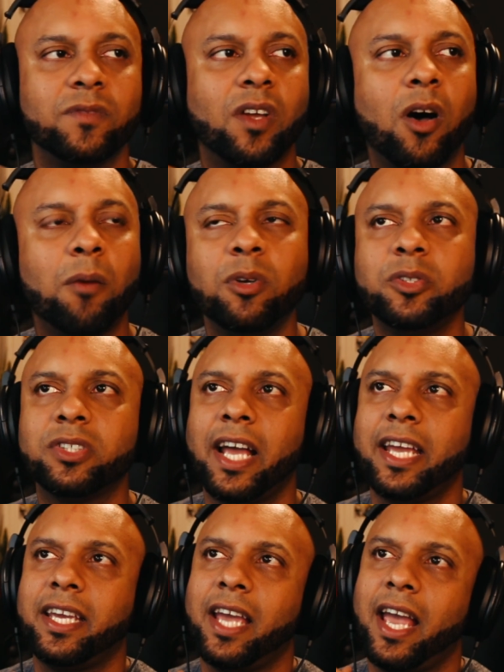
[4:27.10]
almost
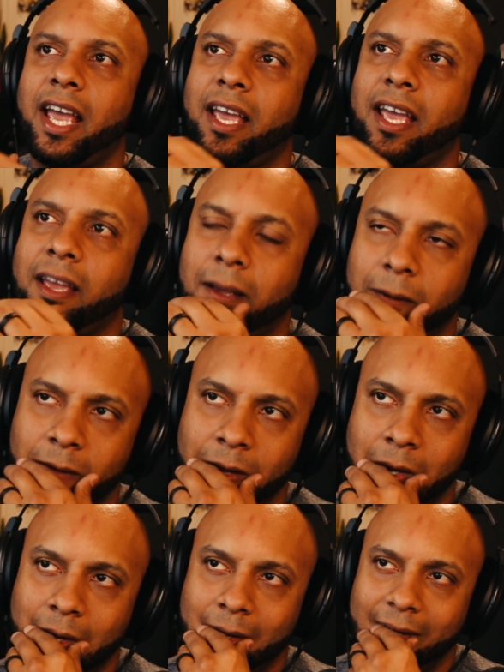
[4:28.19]
like a,
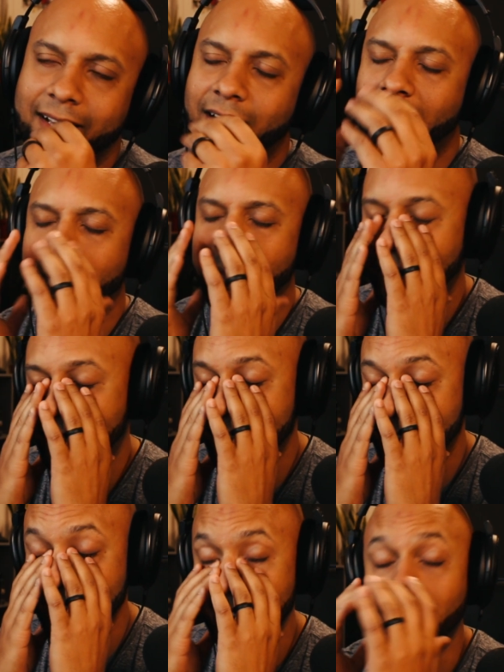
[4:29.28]
oh man,
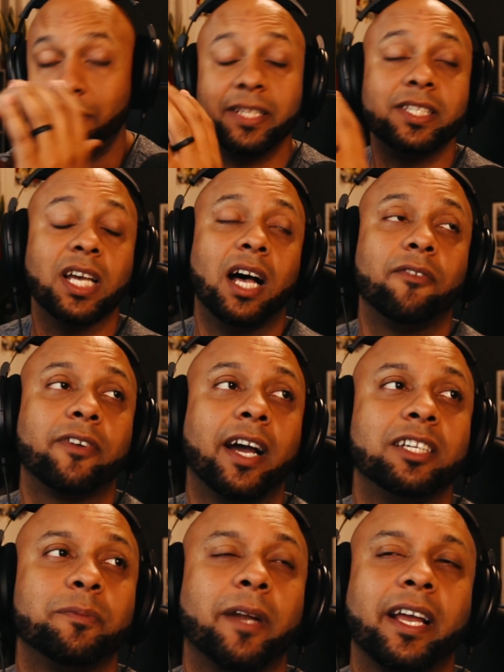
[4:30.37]
this is going to be tough,
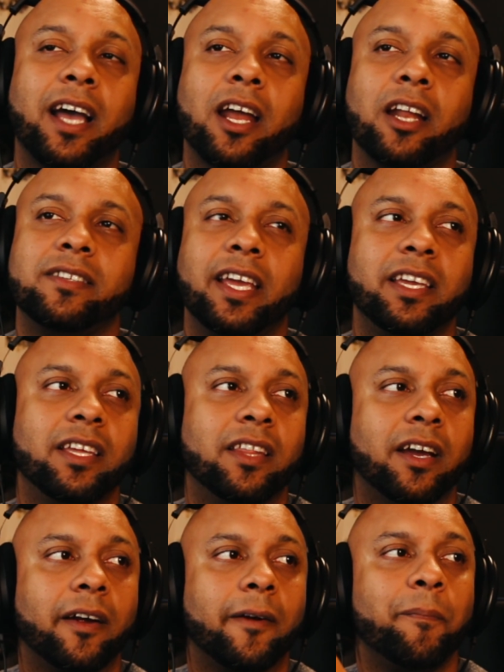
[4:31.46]
guys, but I got to take you
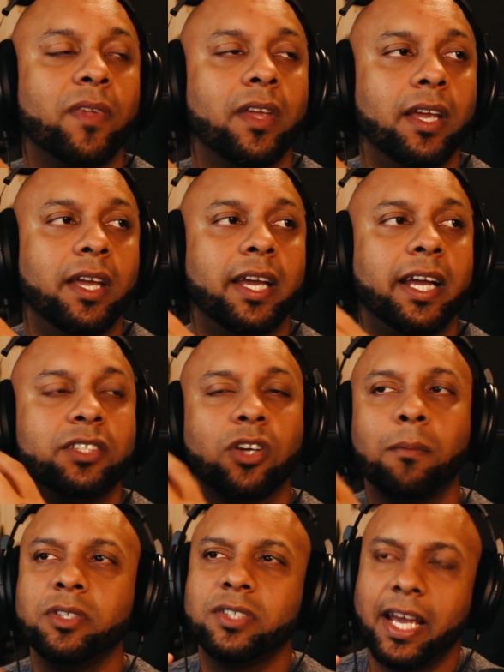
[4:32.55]
there. It's
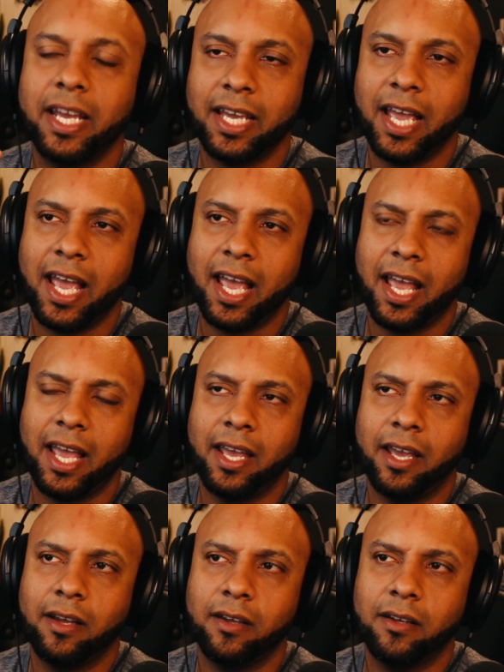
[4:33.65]
almost like
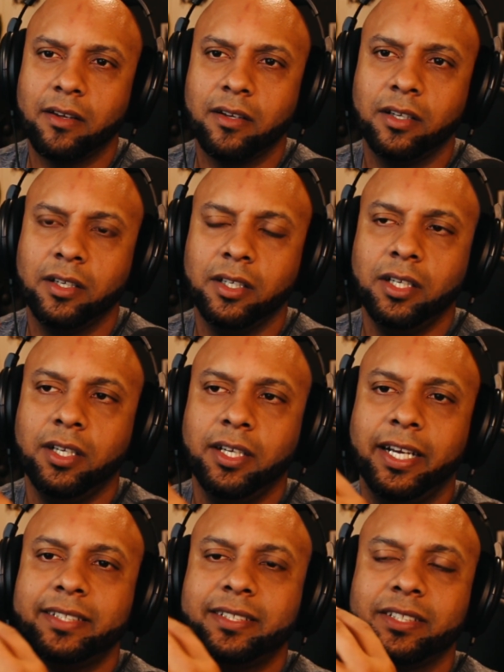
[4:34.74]
a,
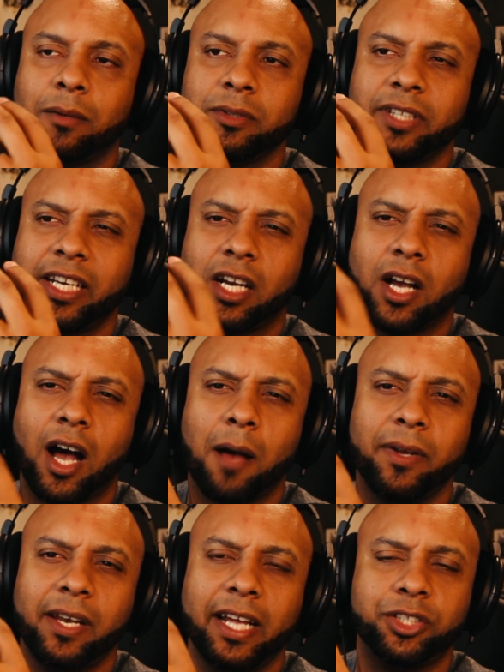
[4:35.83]
it's almost like a
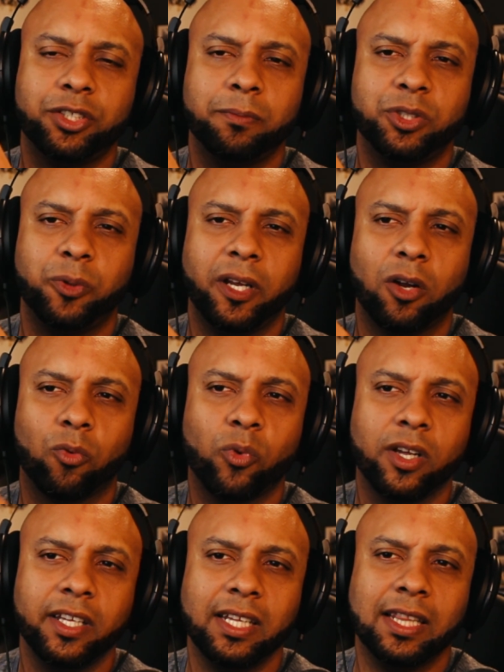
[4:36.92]
combination between a
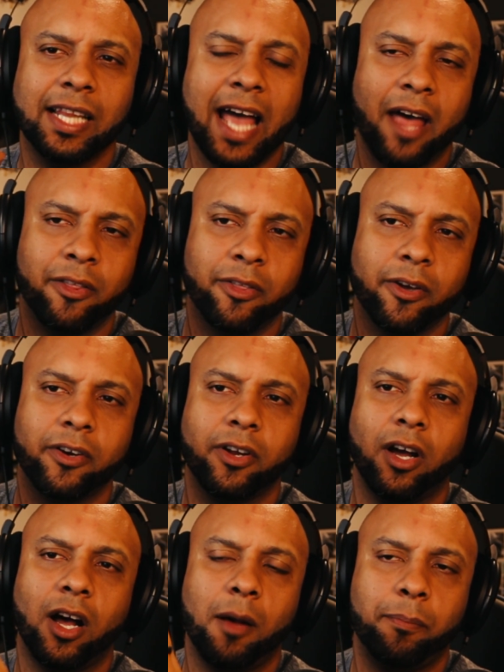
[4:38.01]
really lathered
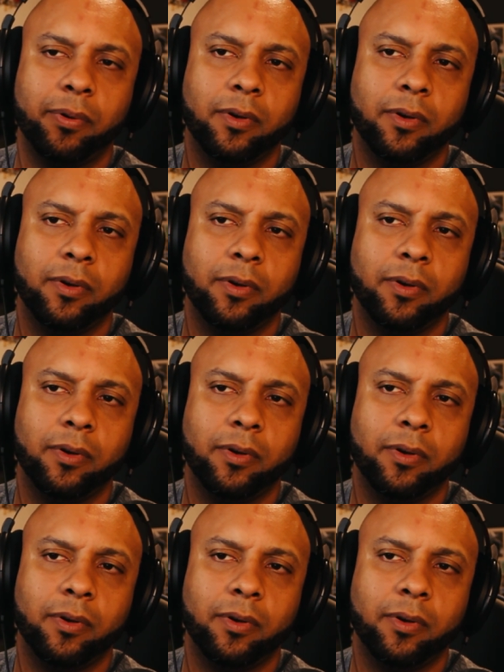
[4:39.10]
up